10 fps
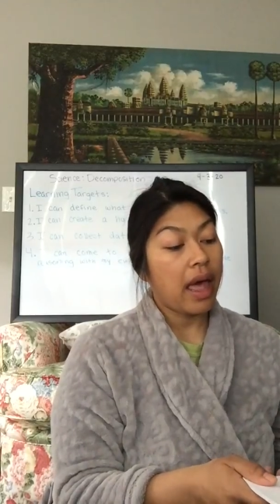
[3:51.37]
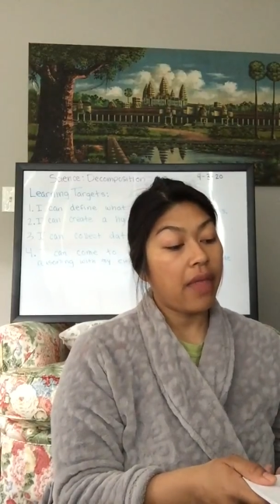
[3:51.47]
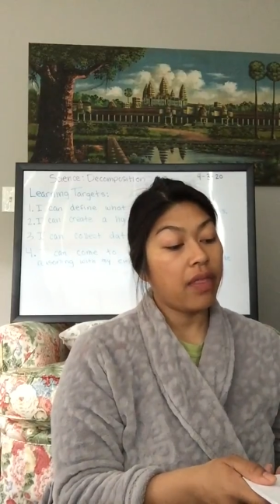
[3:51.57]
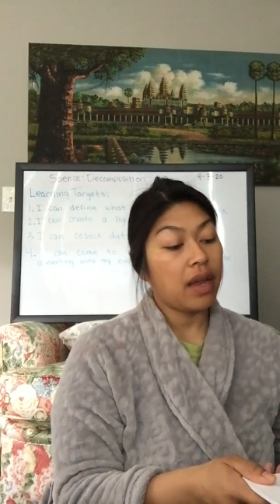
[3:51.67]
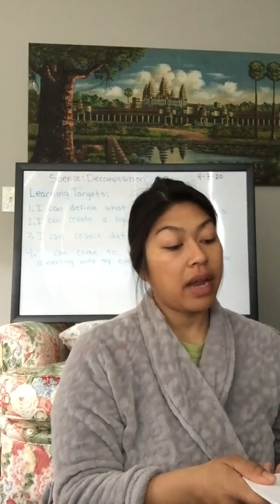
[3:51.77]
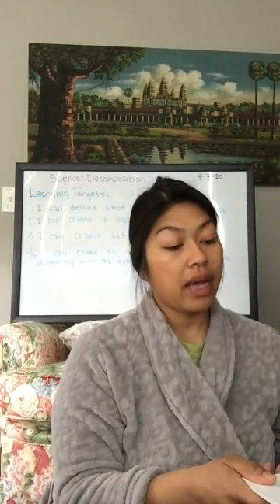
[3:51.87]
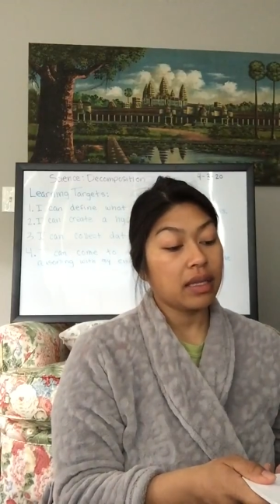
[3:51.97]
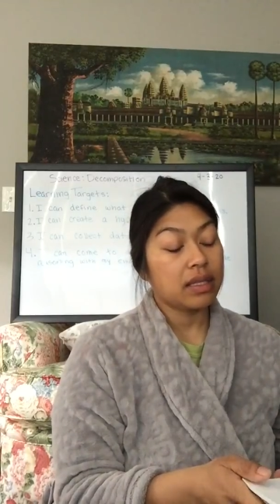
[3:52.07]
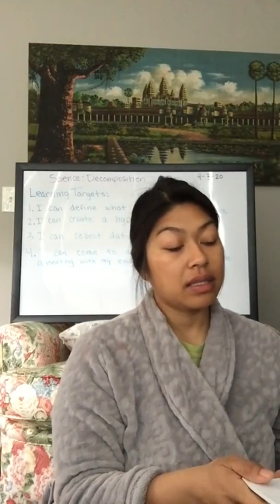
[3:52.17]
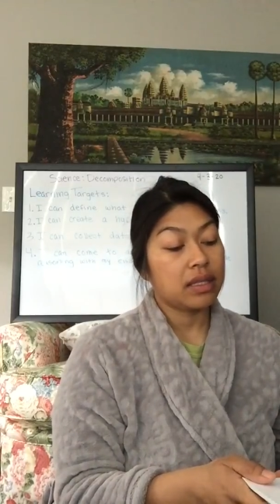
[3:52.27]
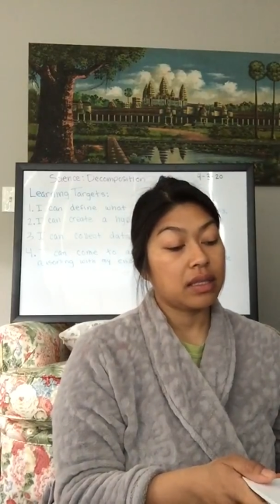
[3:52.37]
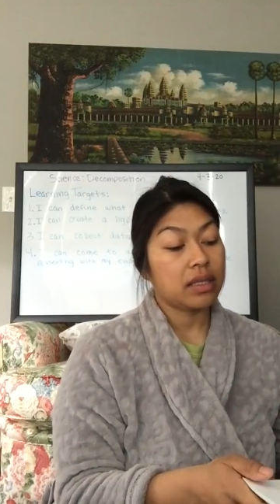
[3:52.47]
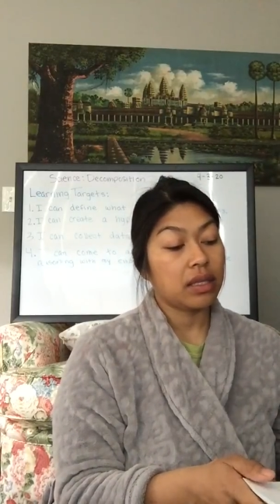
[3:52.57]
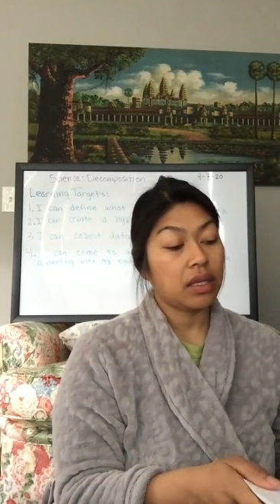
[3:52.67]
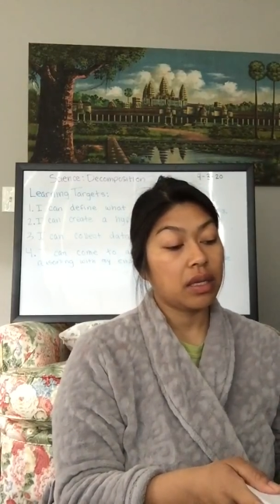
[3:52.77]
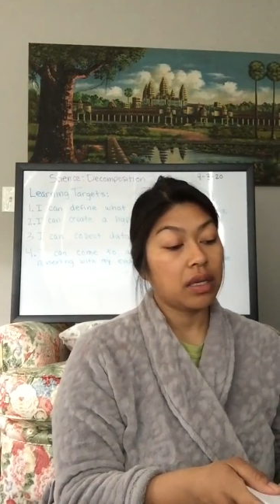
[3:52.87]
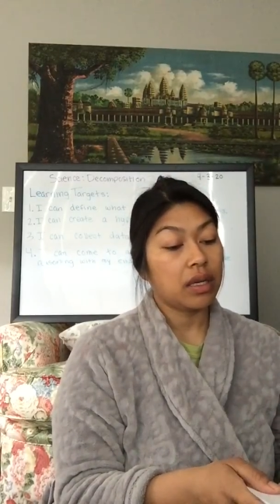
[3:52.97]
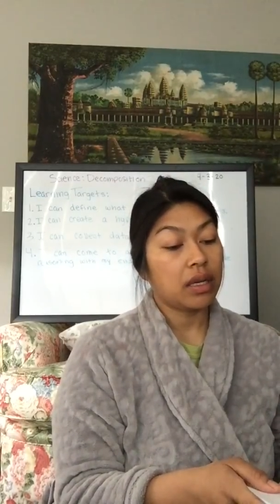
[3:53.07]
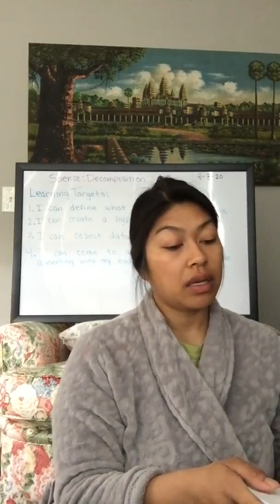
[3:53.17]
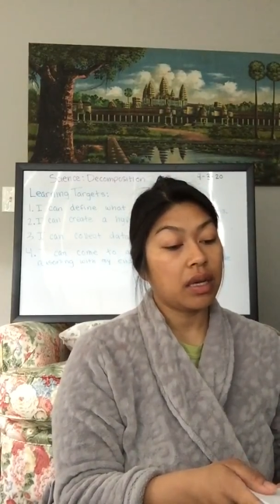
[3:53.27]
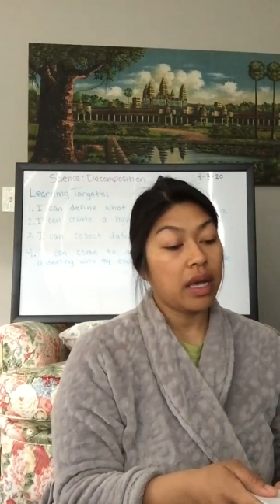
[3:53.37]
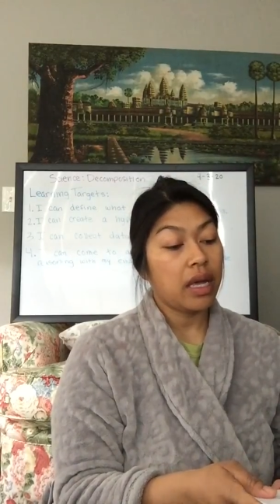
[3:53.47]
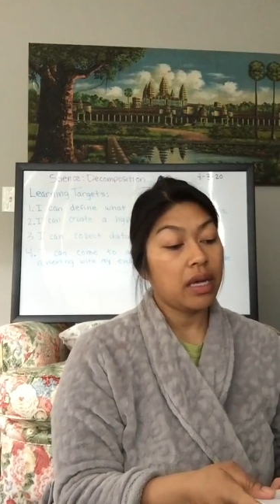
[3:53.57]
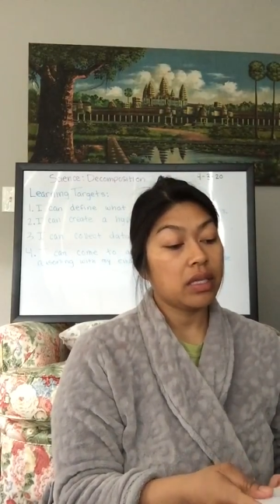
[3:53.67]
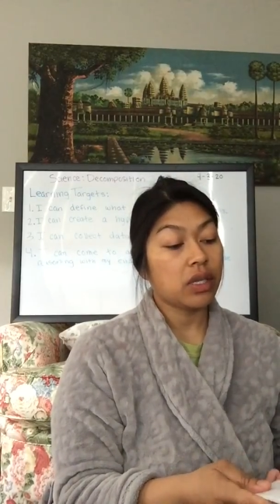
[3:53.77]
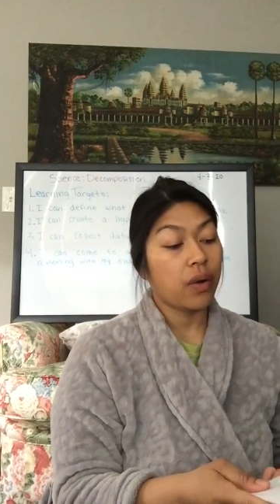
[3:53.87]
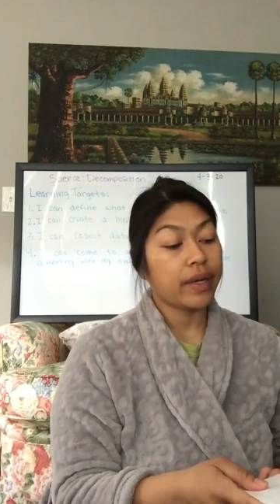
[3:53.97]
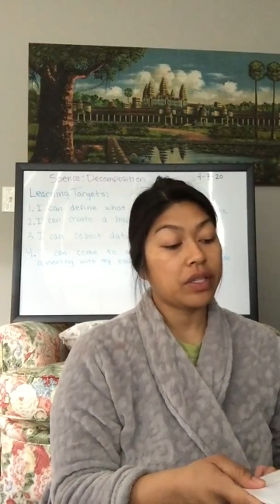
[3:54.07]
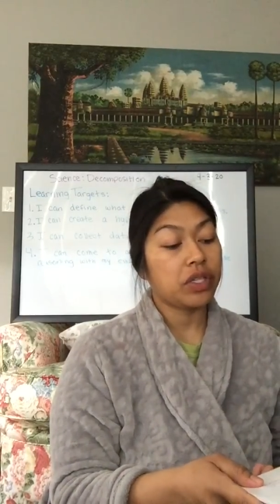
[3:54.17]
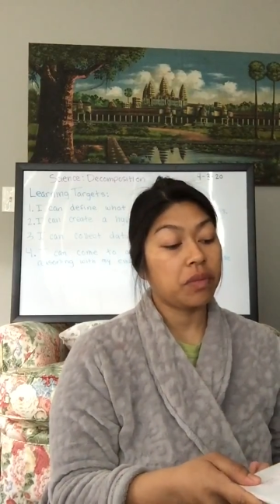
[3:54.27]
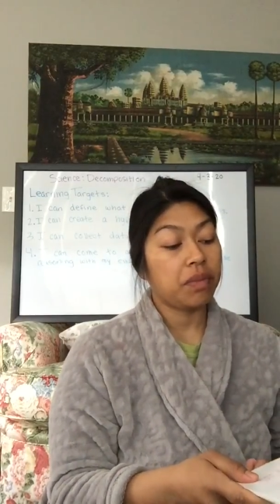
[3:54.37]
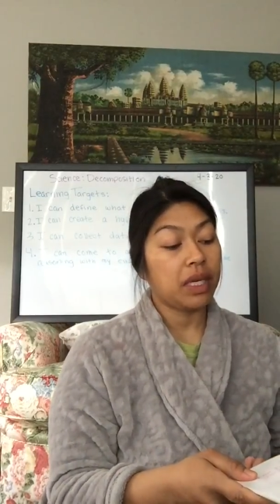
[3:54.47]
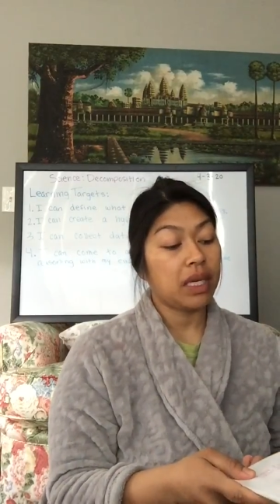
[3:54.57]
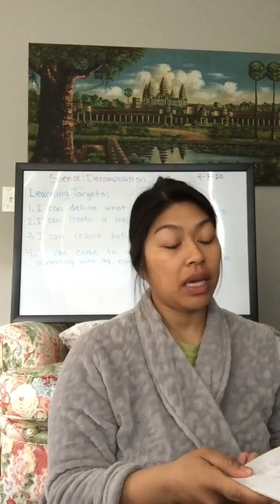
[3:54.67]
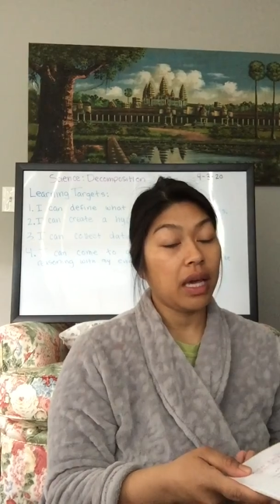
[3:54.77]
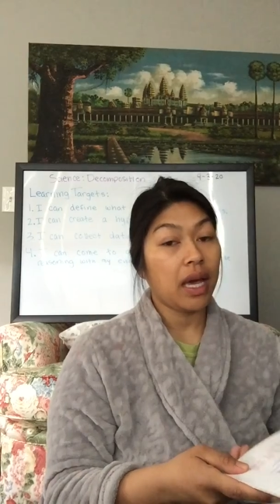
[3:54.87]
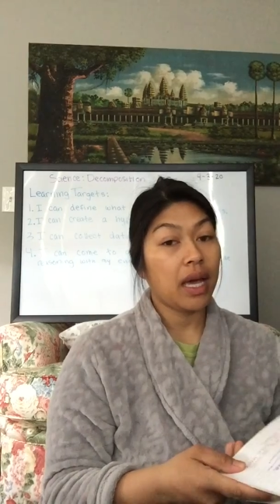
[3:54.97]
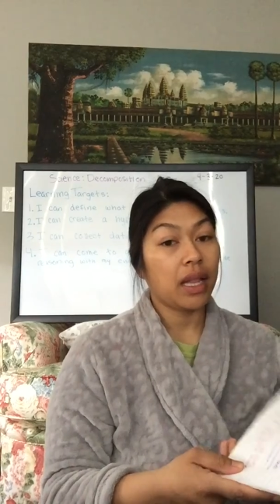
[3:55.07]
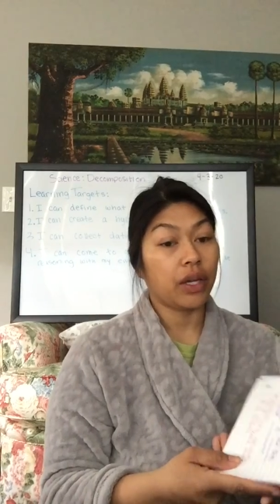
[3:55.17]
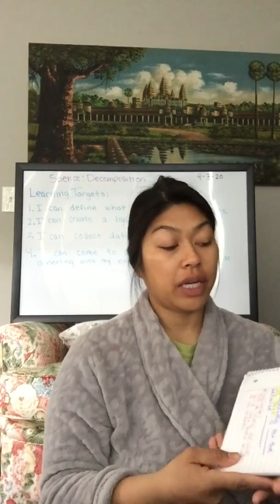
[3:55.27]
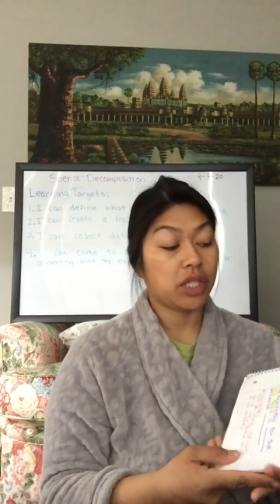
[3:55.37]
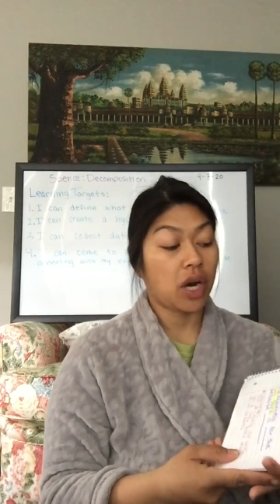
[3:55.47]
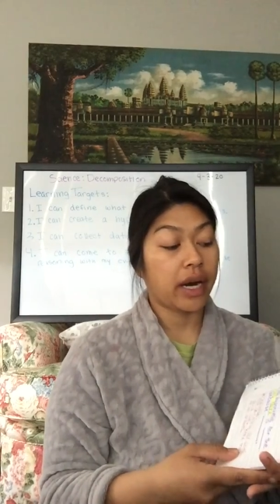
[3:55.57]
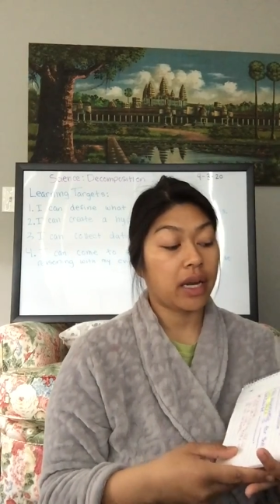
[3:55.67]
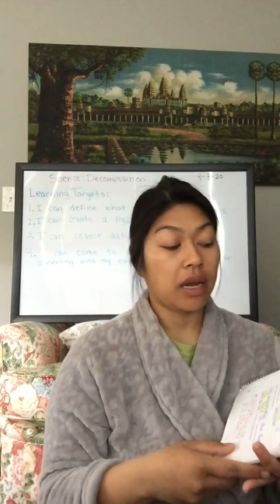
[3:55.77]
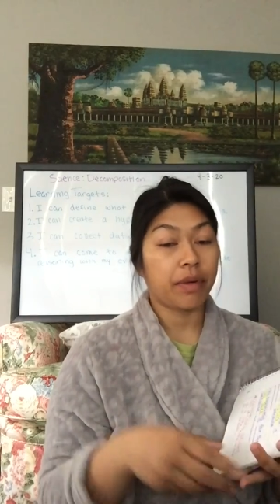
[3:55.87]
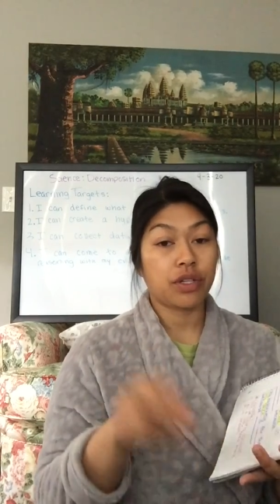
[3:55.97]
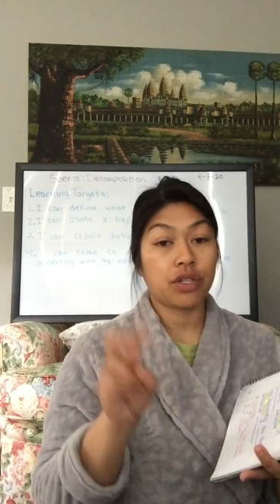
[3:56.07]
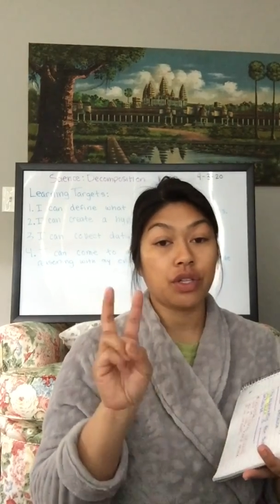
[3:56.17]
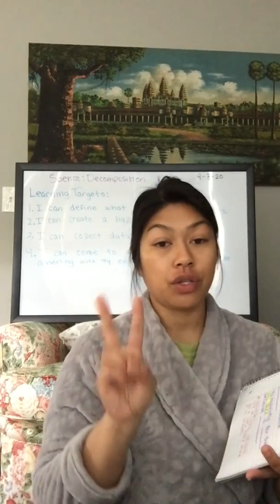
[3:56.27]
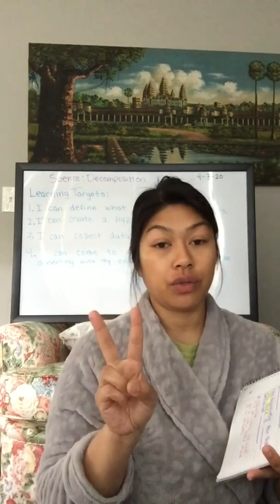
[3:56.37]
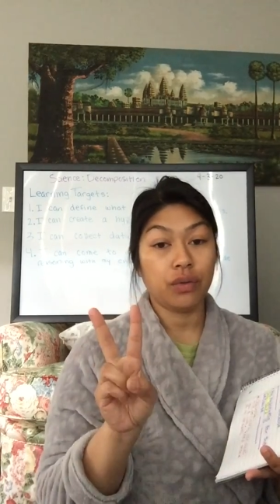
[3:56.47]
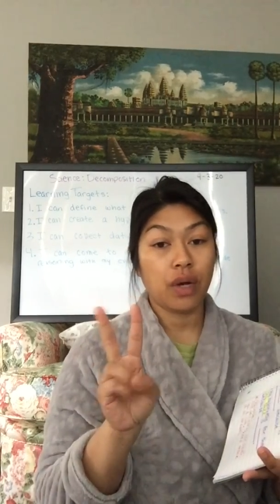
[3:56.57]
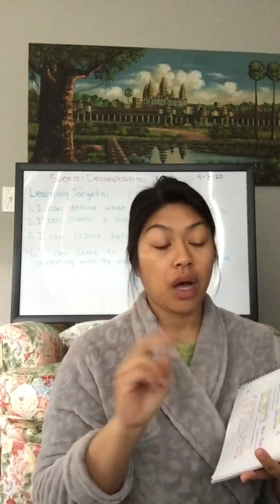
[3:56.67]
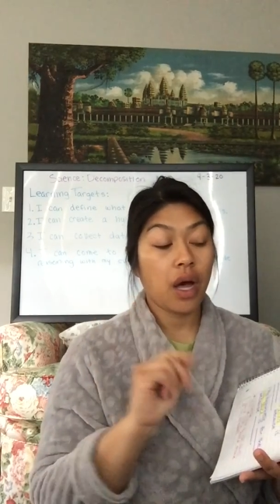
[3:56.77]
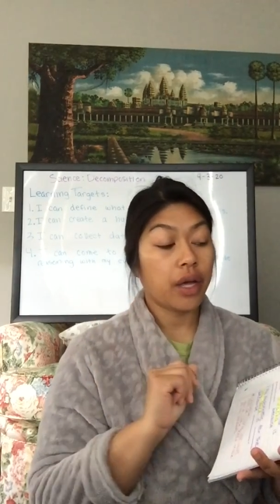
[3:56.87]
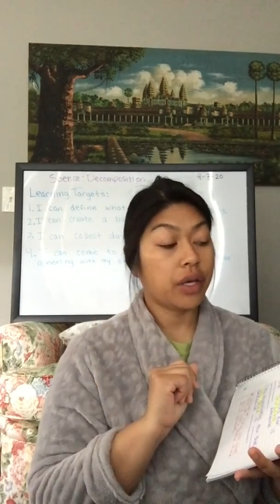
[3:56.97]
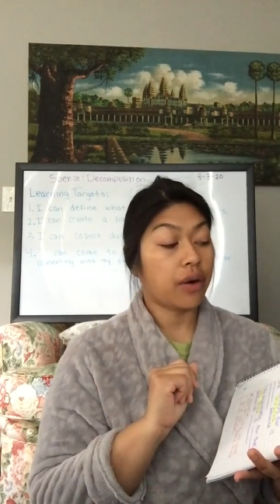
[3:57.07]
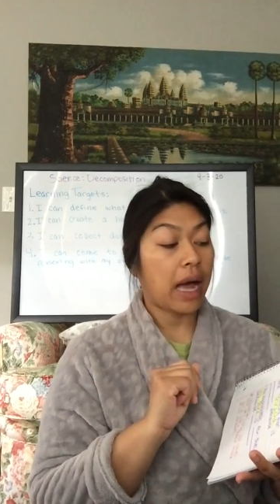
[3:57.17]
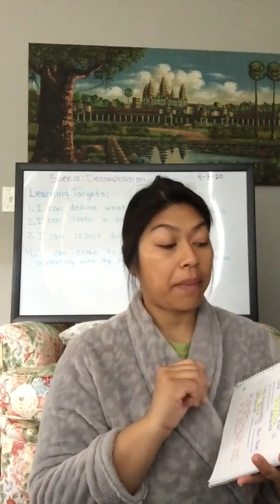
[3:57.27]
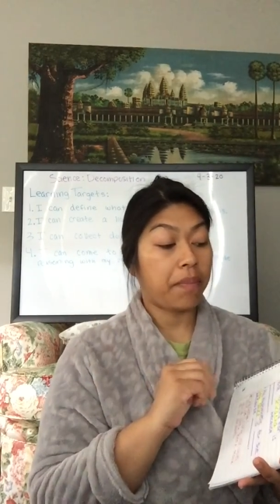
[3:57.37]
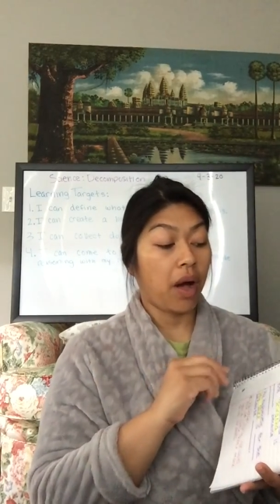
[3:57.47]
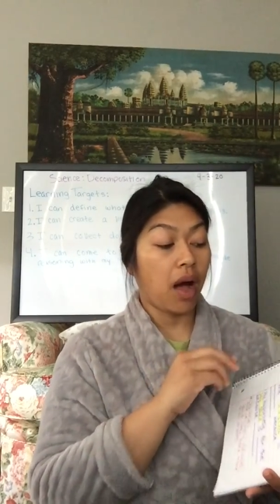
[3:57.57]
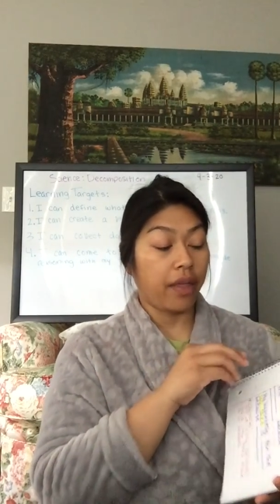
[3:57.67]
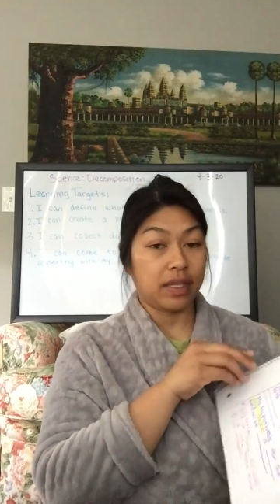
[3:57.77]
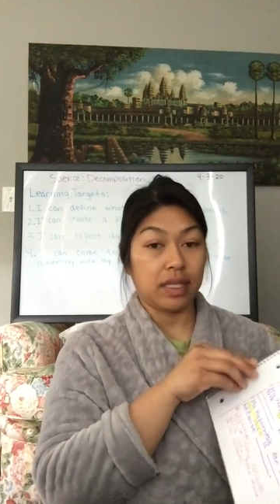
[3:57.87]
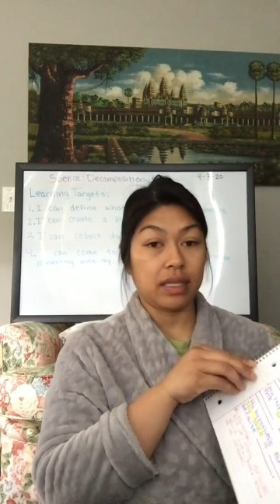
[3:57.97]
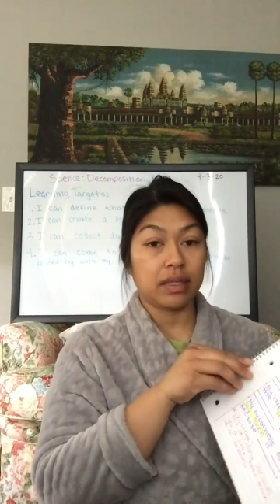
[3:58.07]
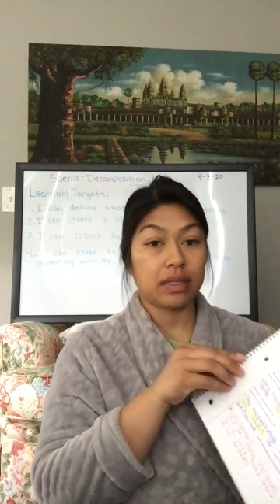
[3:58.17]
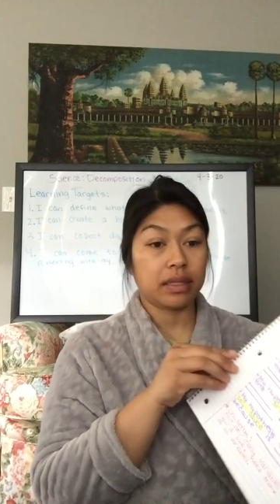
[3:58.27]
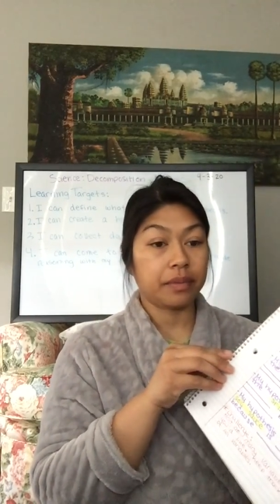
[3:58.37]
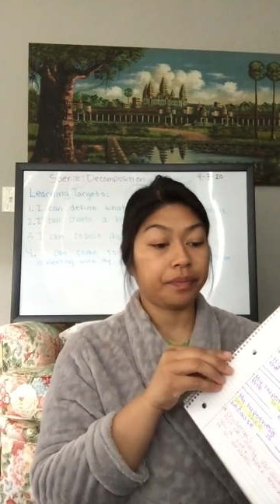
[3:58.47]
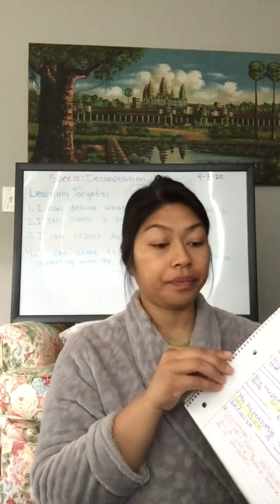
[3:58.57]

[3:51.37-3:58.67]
And the next is going to be learning target number 2, your hypothesis.